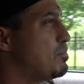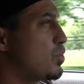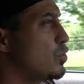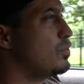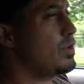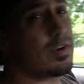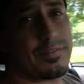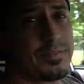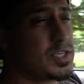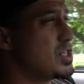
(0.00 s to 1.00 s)
improve your
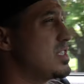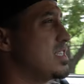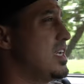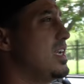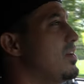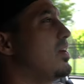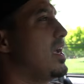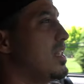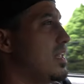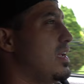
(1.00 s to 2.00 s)
efficiency,
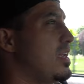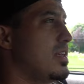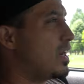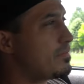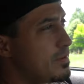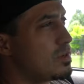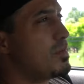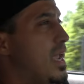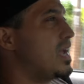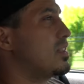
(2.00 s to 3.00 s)
right? Like a film
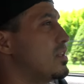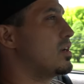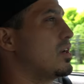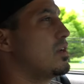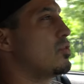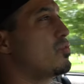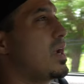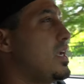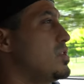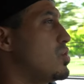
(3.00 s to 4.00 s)
handler, the
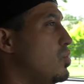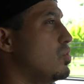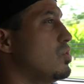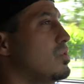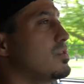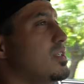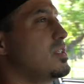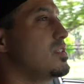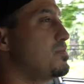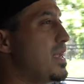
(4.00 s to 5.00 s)
right tools. It's
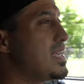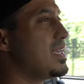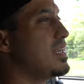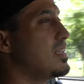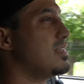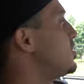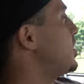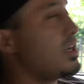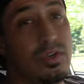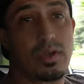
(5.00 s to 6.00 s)
just making it so
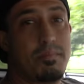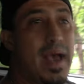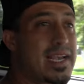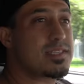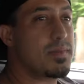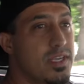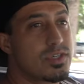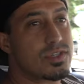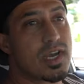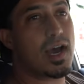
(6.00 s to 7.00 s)
that you can maximize
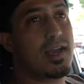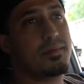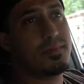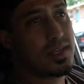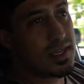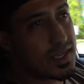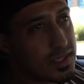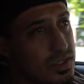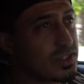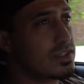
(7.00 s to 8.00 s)
your time
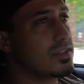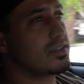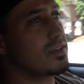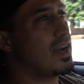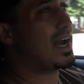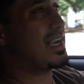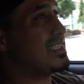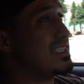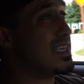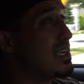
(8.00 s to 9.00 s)
is
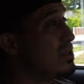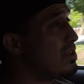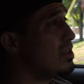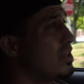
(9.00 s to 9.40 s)
ideal.